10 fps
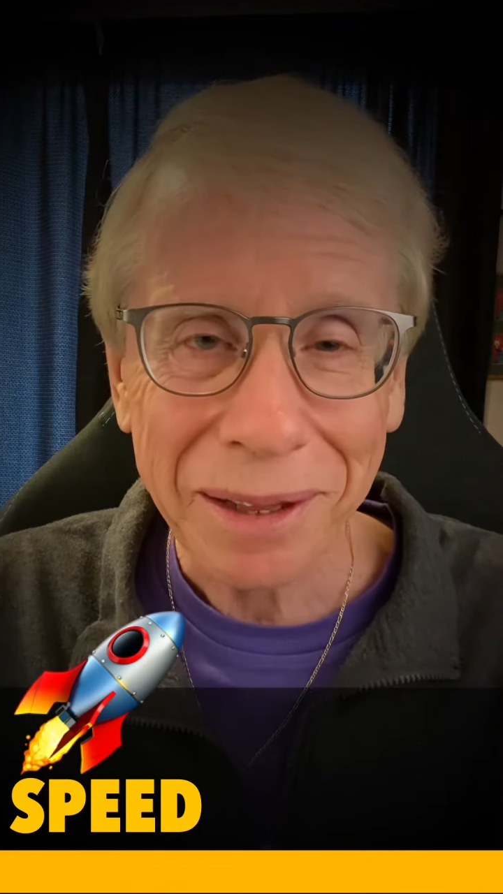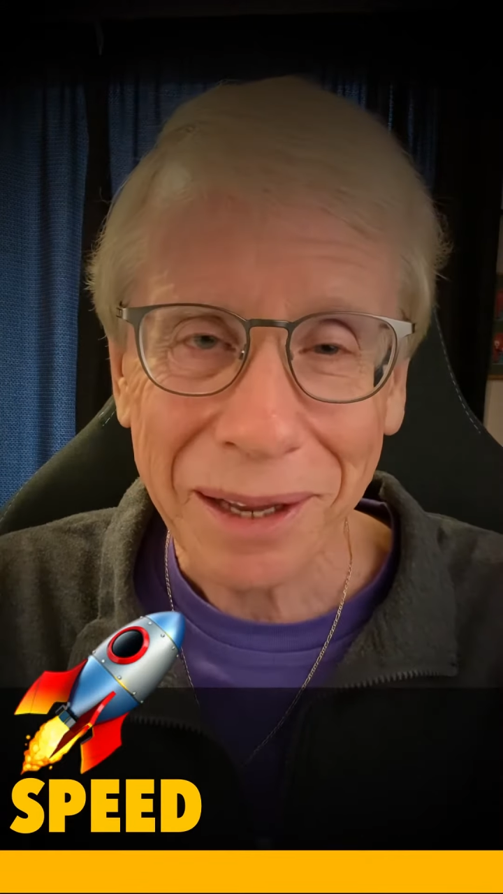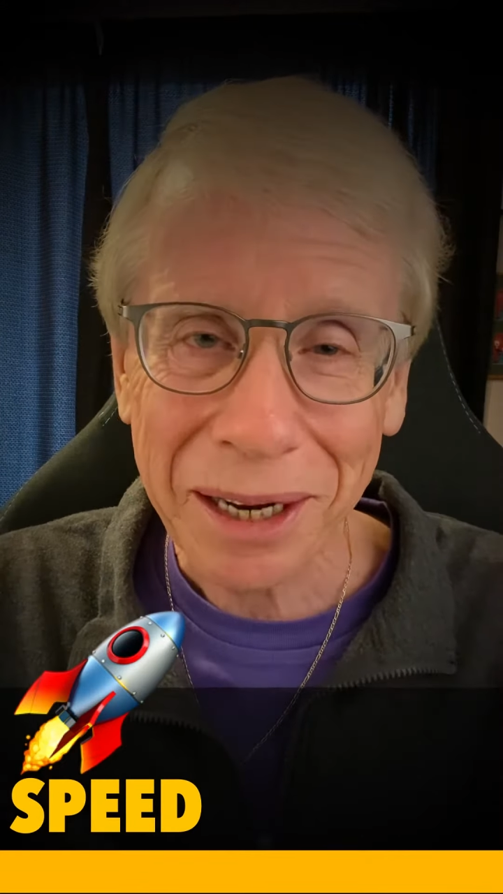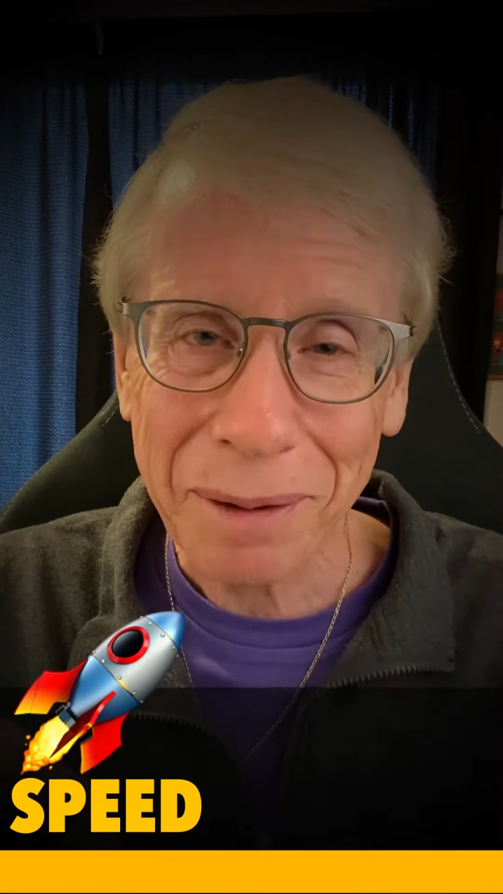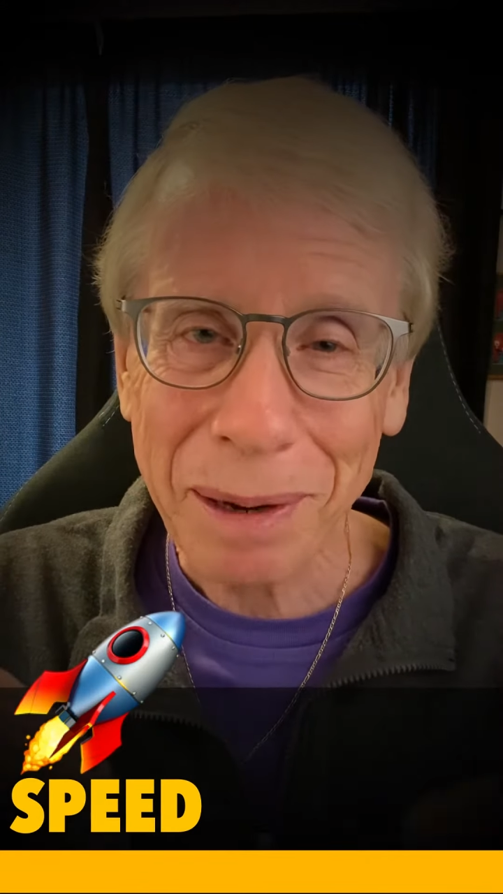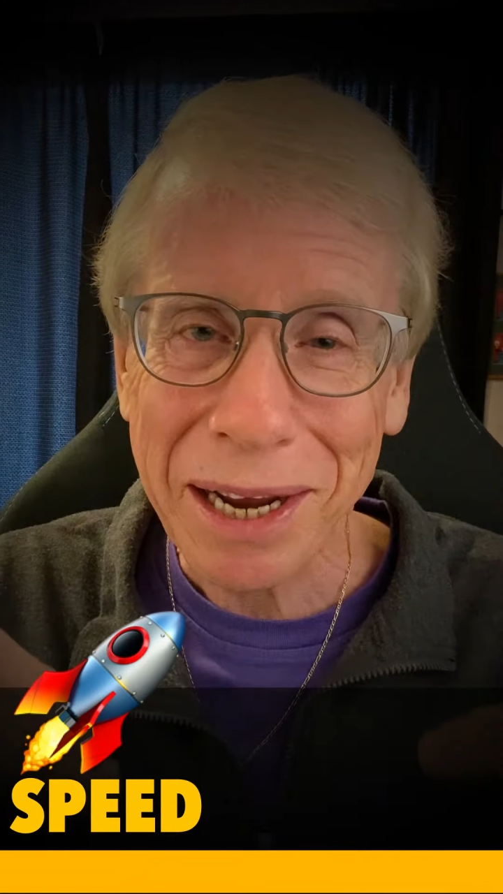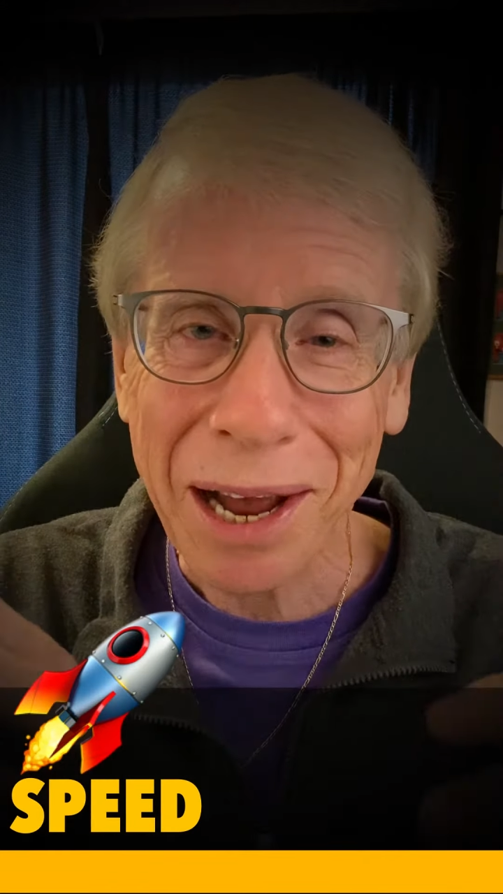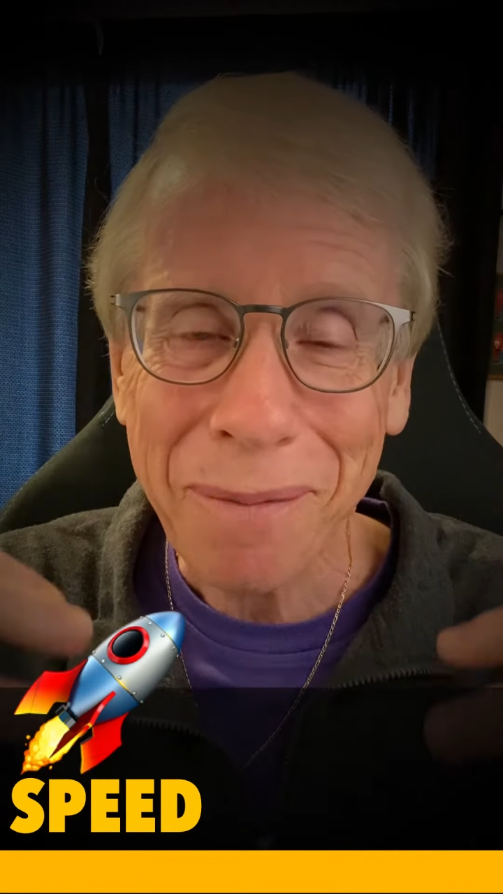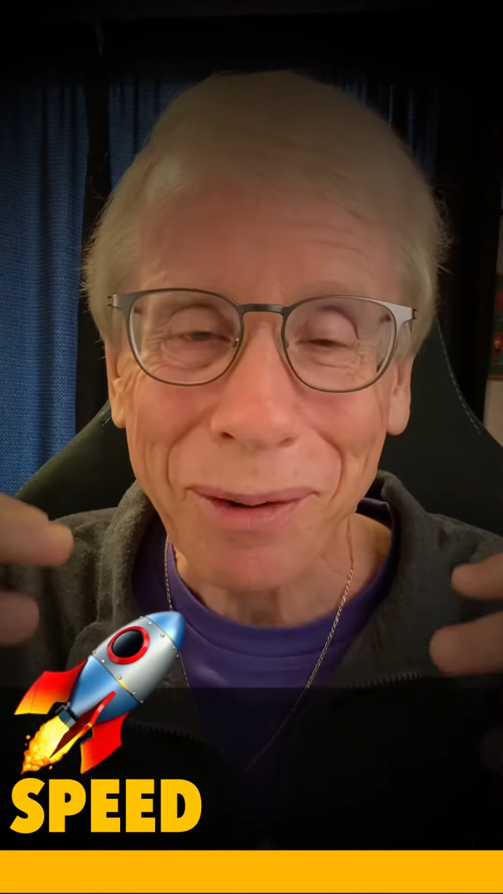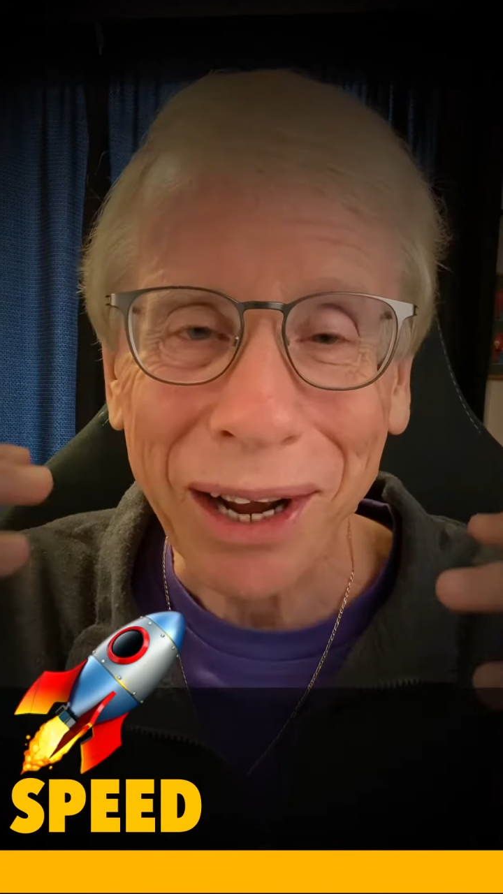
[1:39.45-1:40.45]
They can
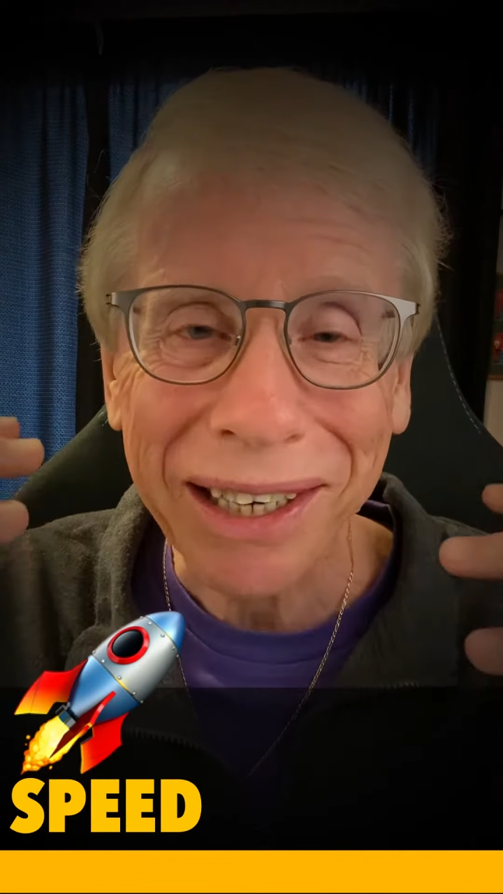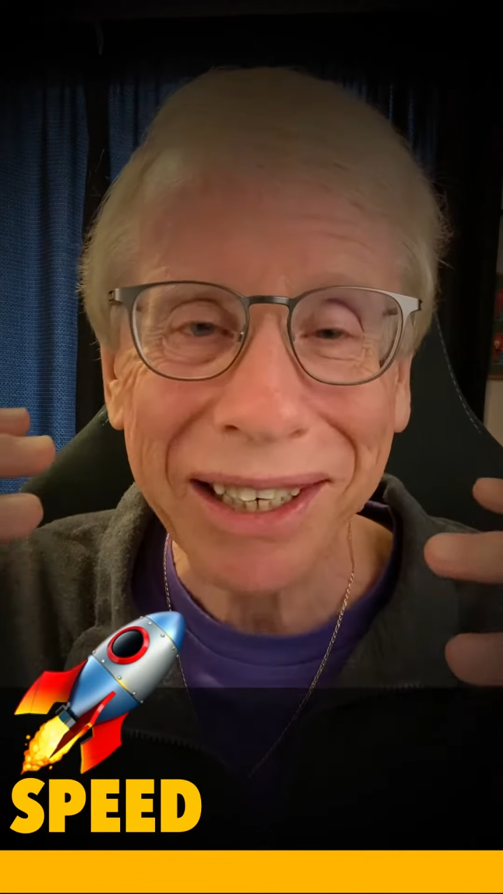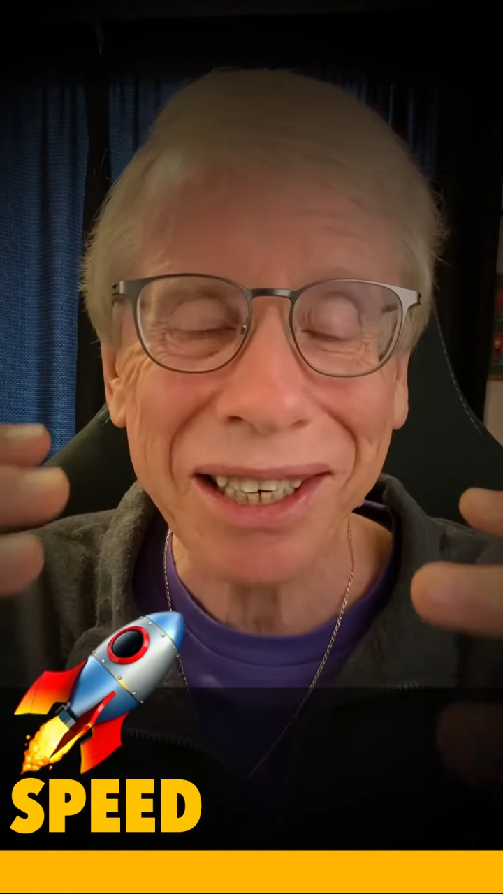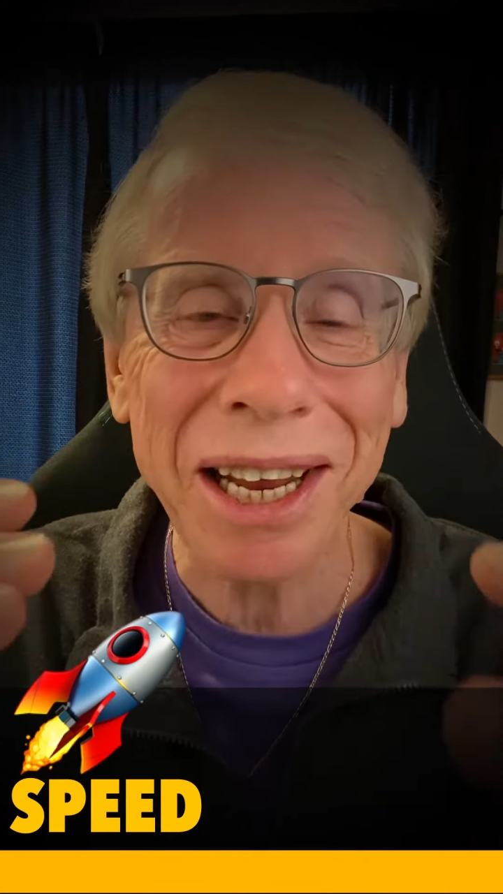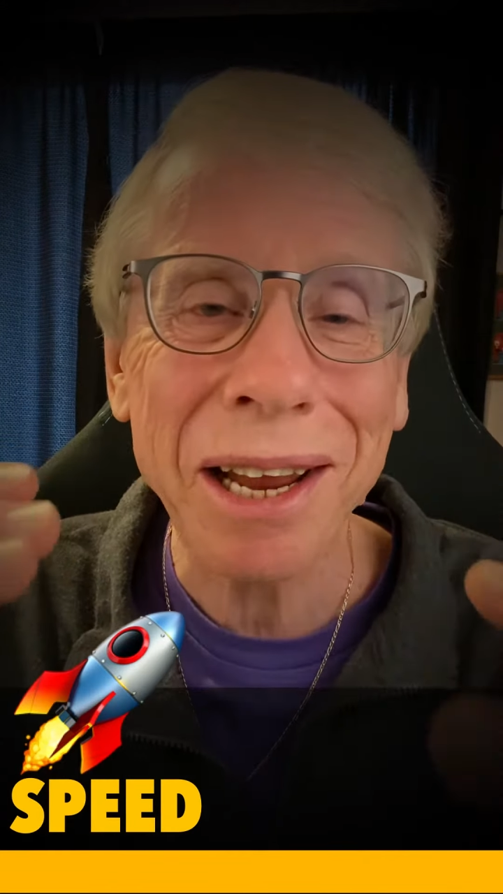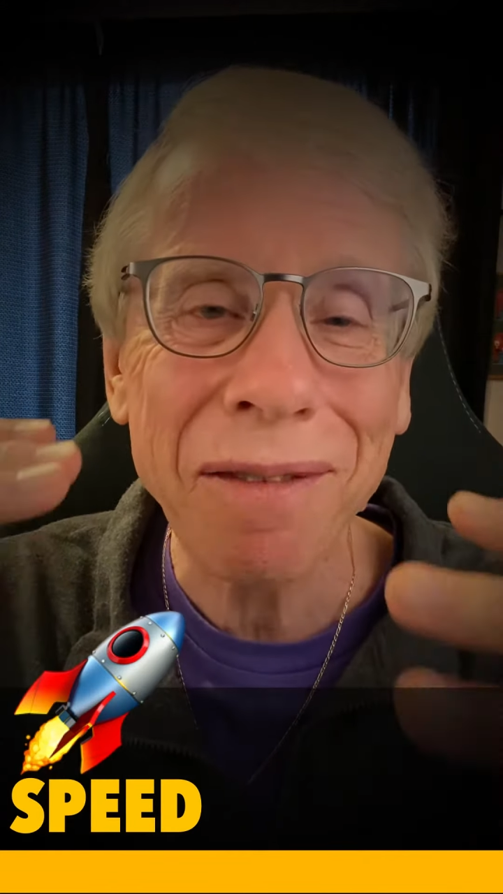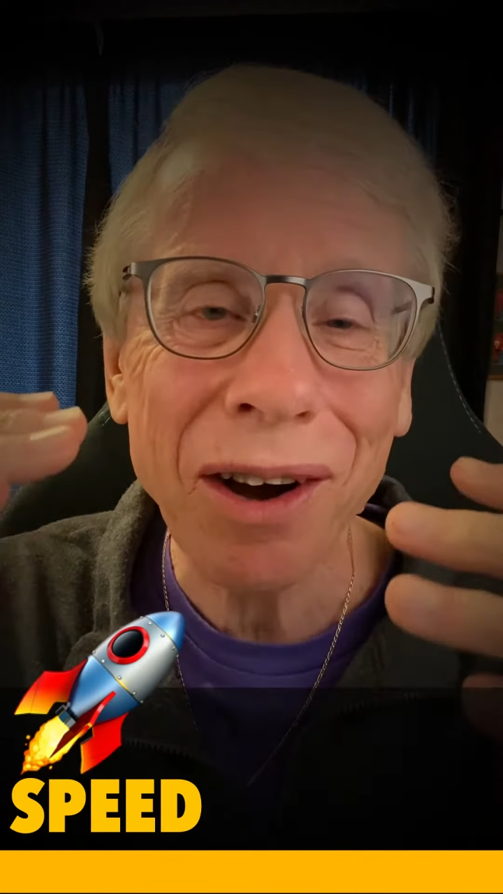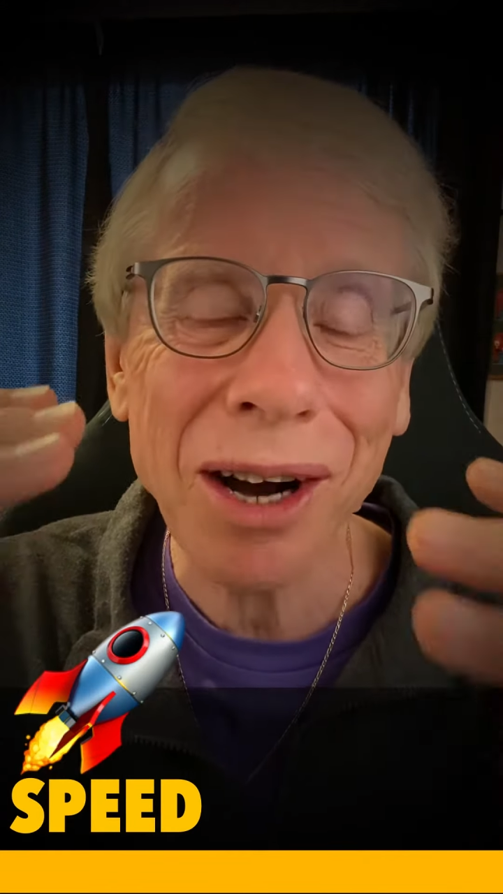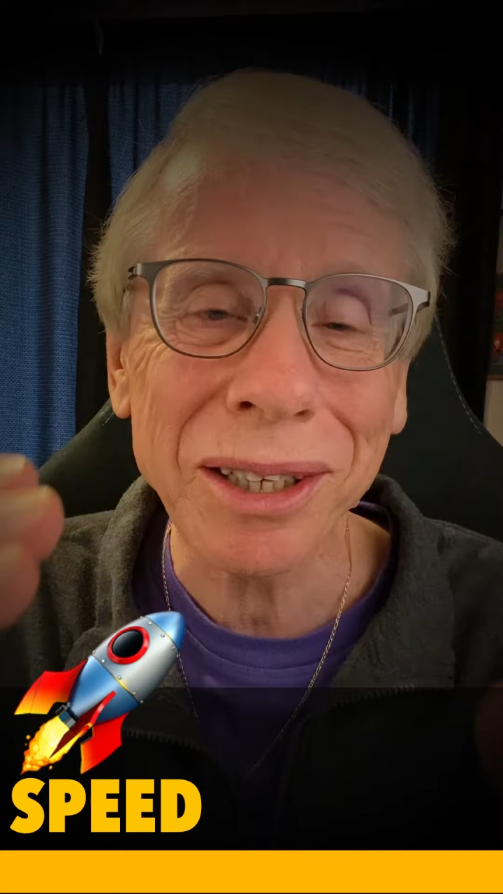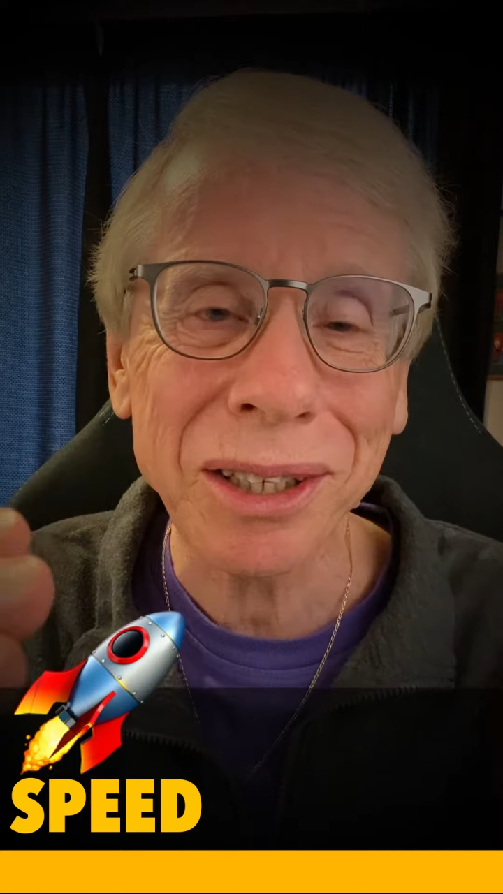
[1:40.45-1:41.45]
become like Steve
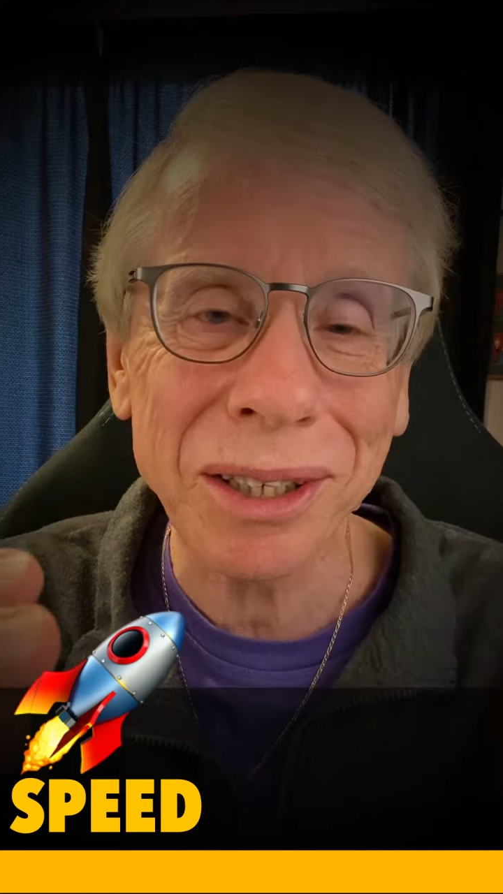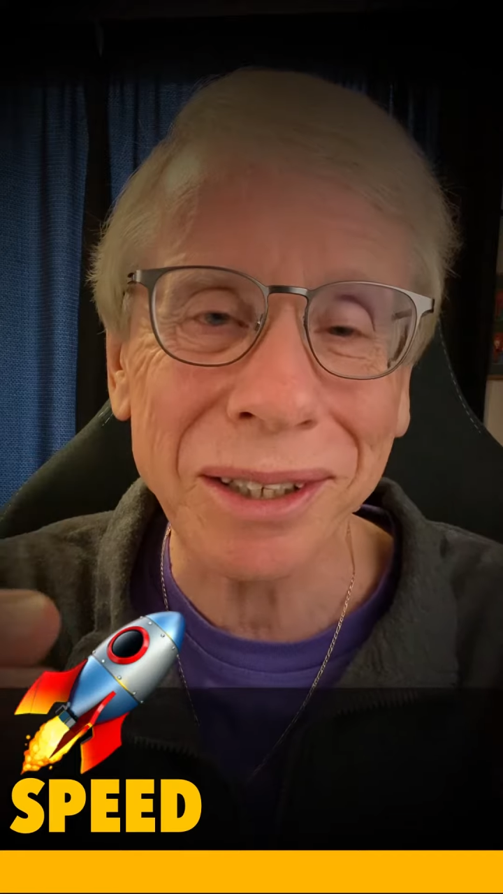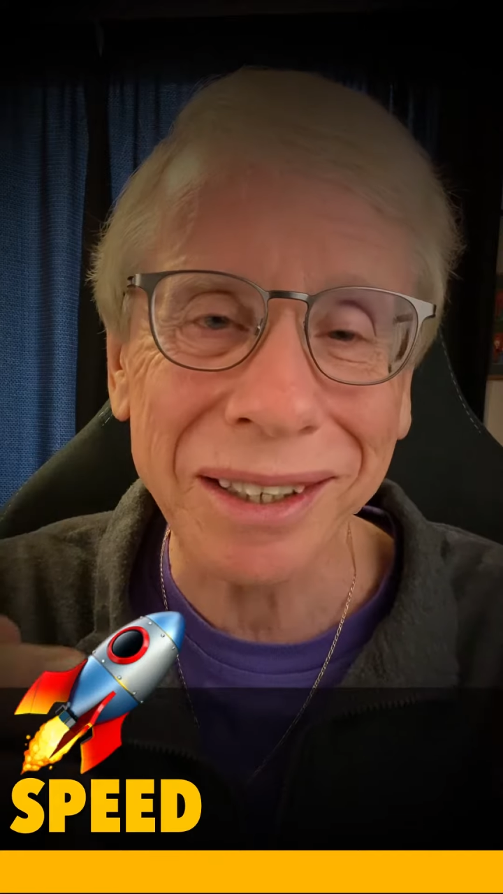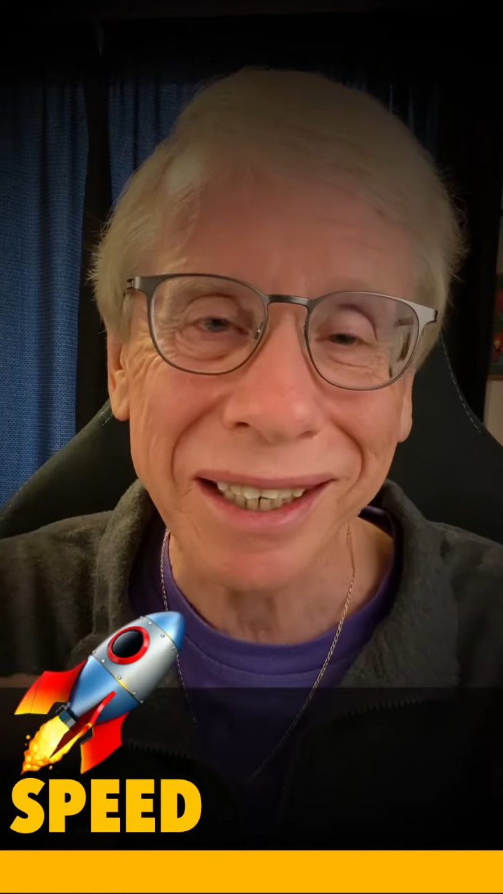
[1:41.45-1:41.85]
Austin.